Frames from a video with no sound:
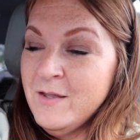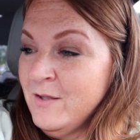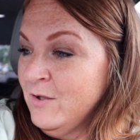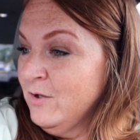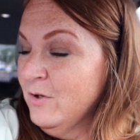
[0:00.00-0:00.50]

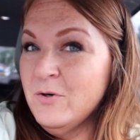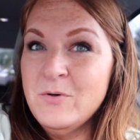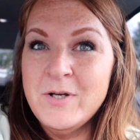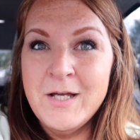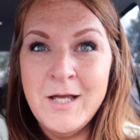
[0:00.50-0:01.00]

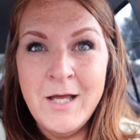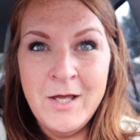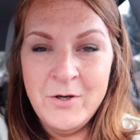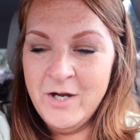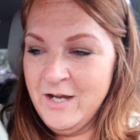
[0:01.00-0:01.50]

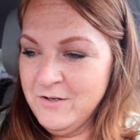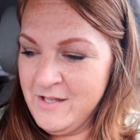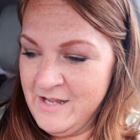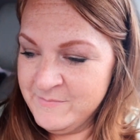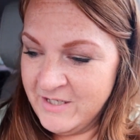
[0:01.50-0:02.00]
Woo!
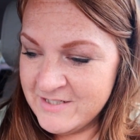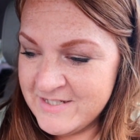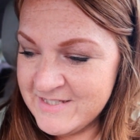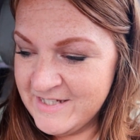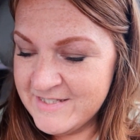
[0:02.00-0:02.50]
Okay, Merritt
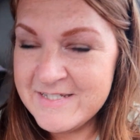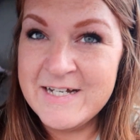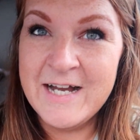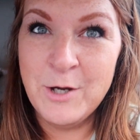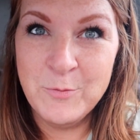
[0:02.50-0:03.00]
says he's
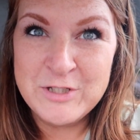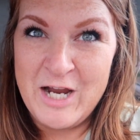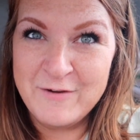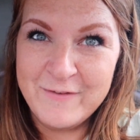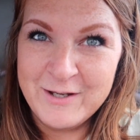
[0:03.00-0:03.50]
done, which
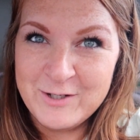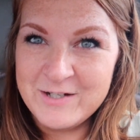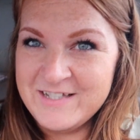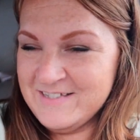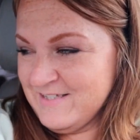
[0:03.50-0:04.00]
I figured.
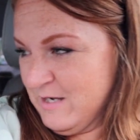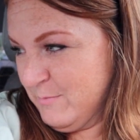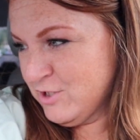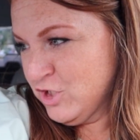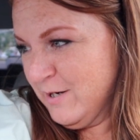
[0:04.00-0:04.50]
He is not
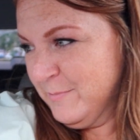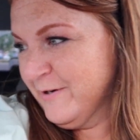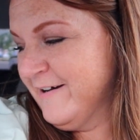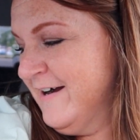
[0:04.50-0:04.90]
my shopper.